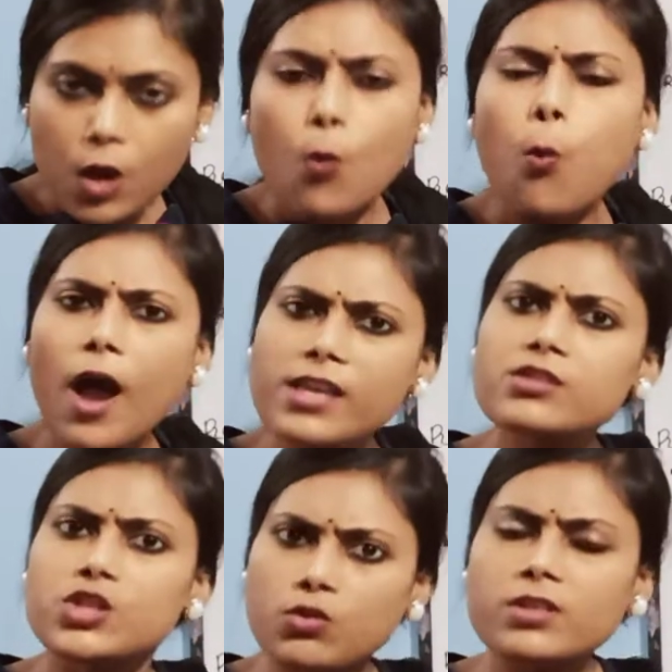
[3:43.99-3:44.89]
Why is
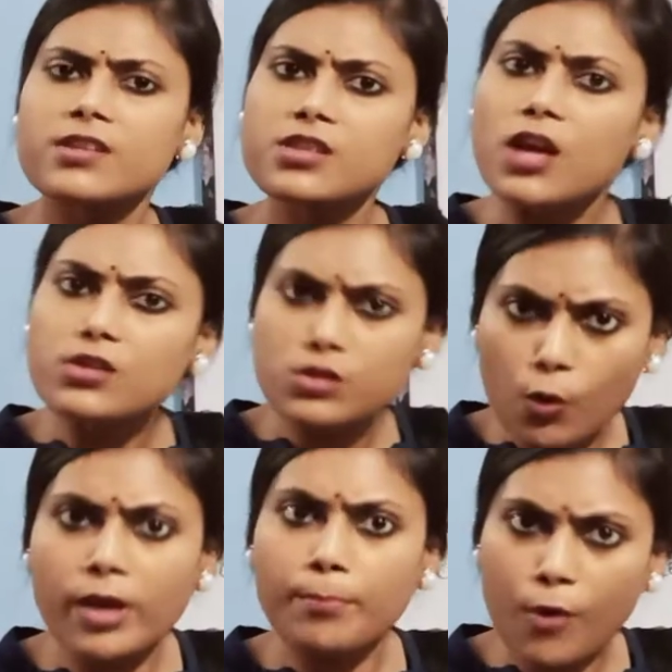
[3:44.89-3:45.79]
nucleus so
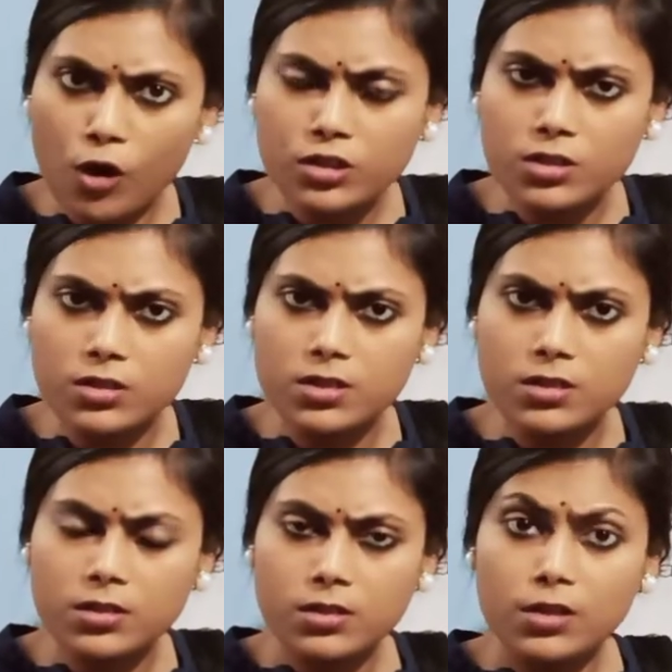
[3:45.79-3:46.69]
important?
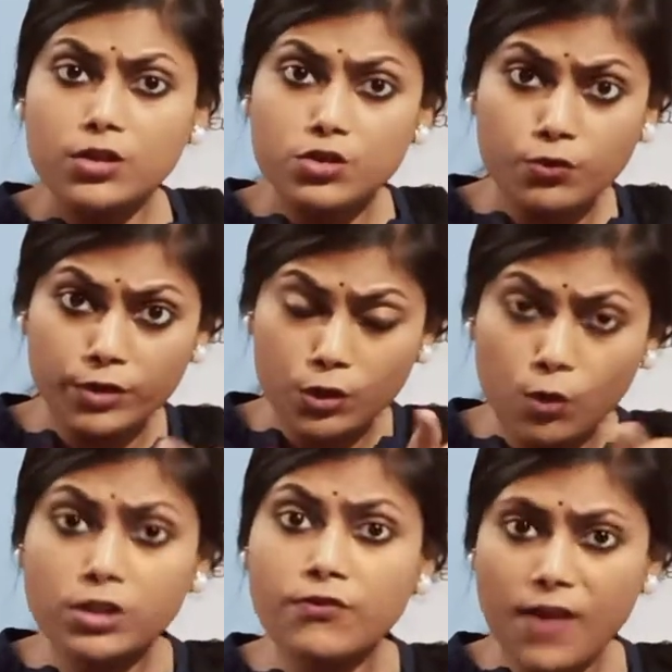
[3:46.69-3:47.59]
Do we know
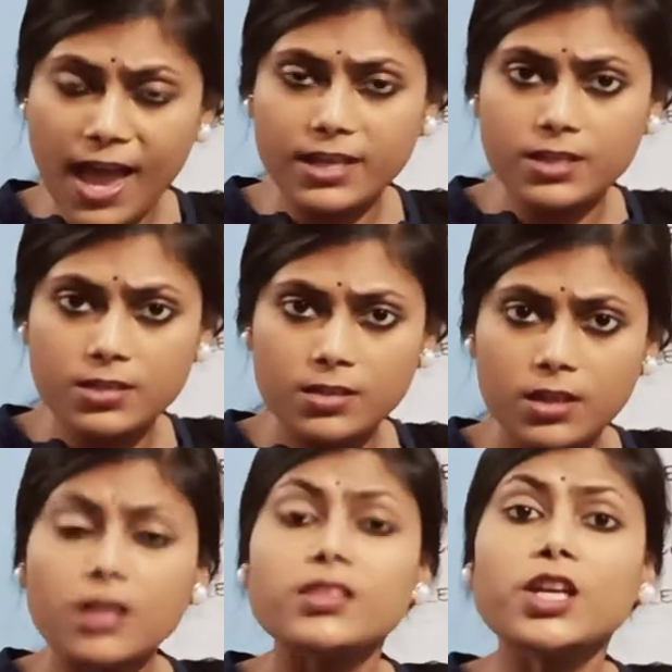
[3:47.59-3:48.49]
the fact
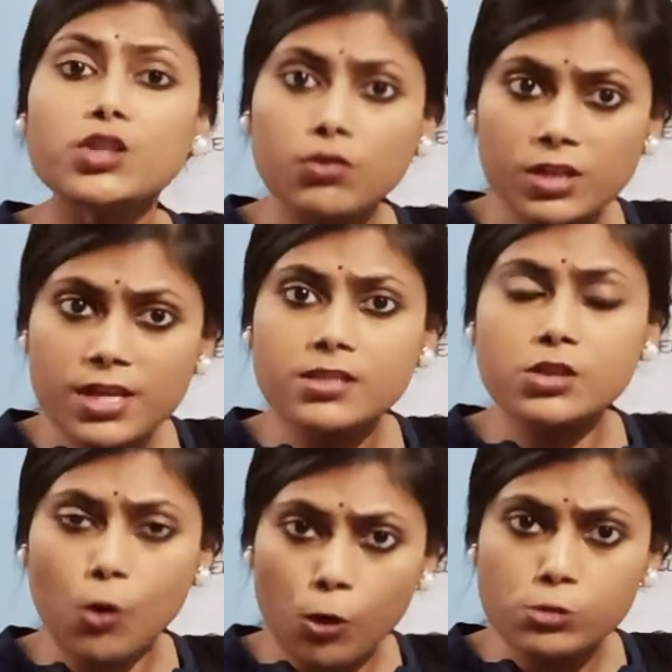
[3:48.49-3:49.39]
that nucleus is
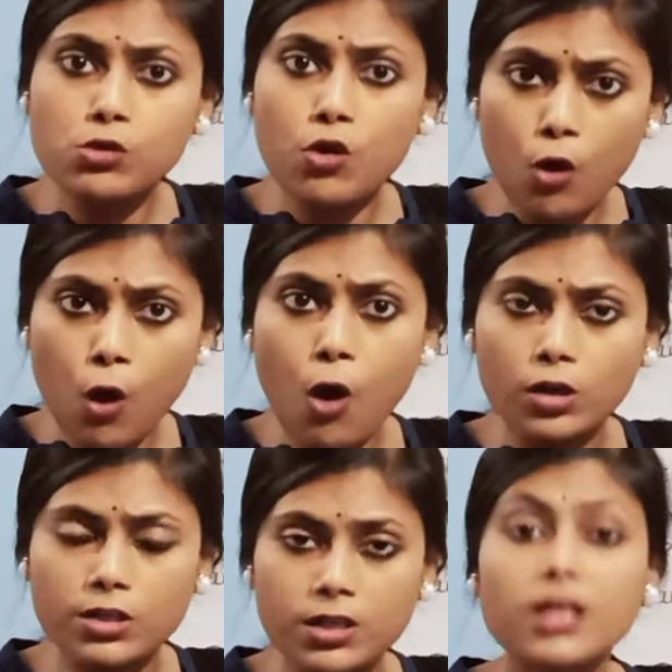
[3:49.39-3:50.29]
also
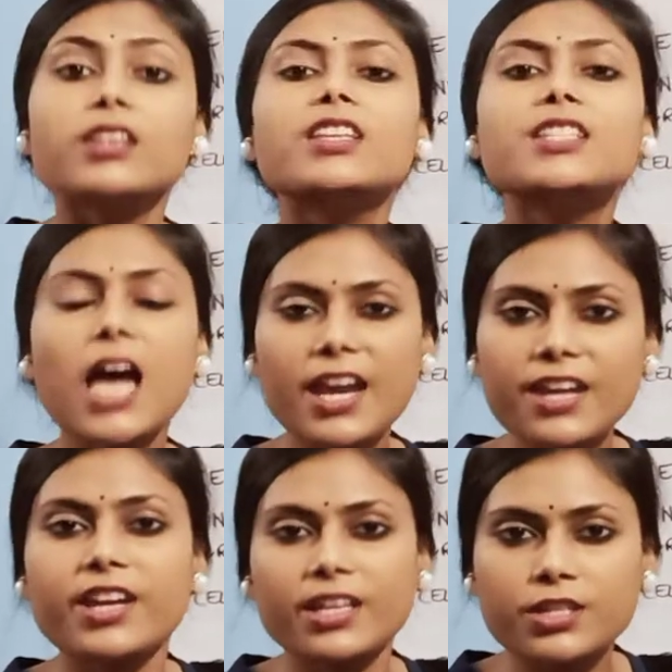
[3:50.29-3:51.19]
called the
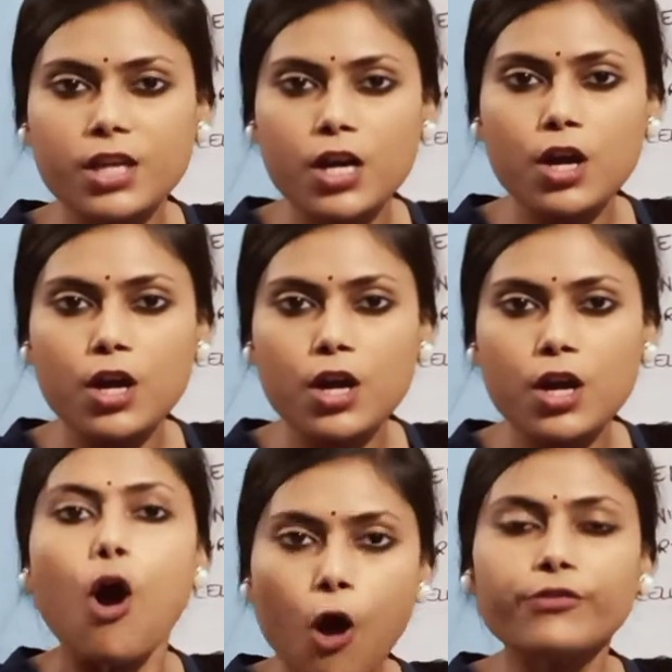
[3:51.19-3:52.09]
director
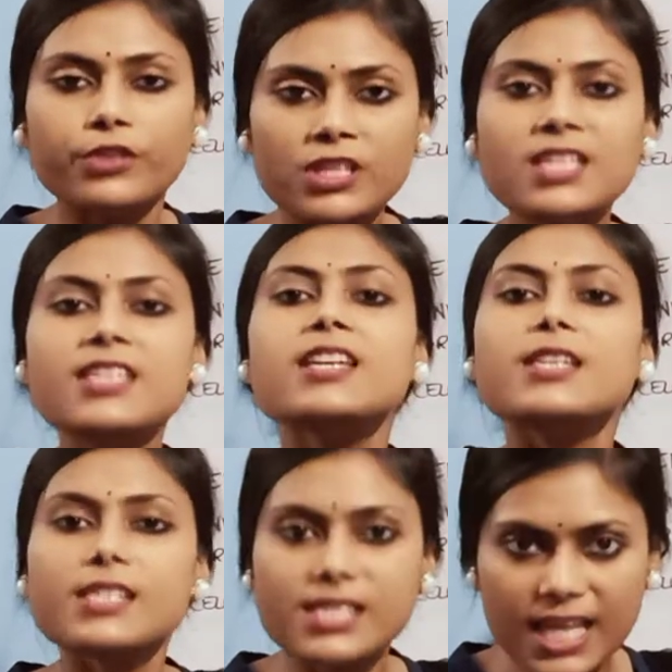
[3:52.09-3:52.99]
of the
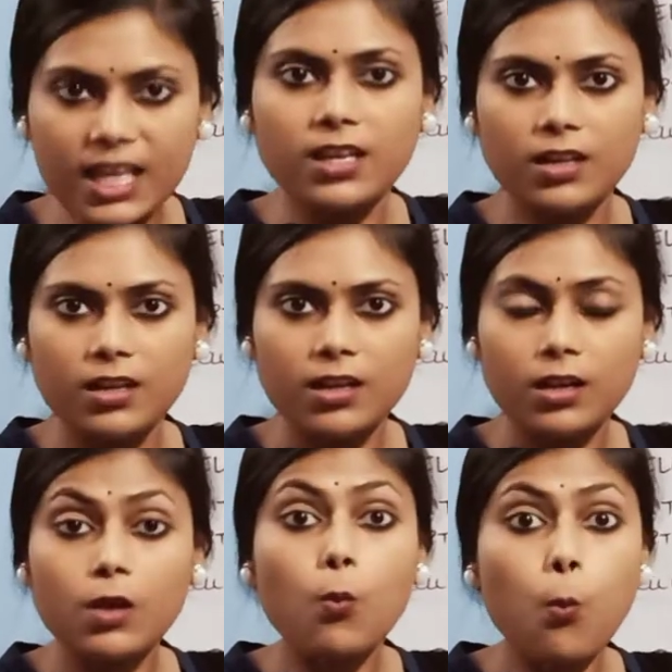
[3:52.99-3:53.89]
cell?
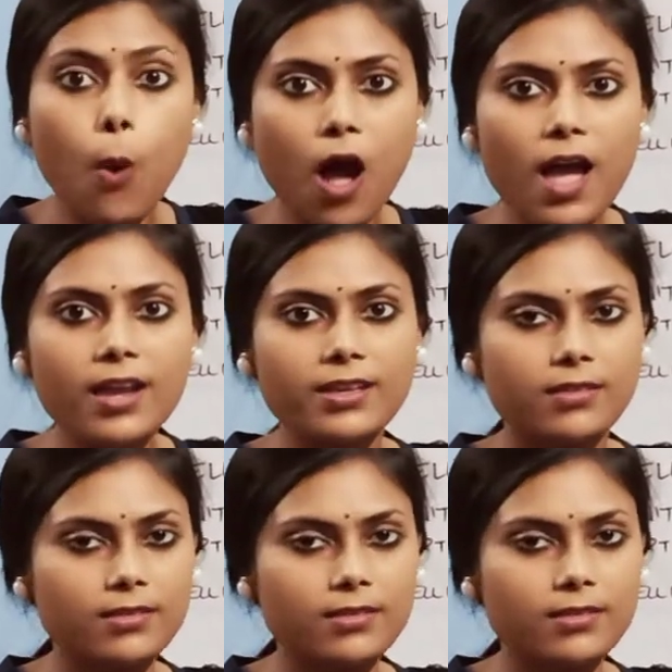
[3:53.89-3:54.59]
Why?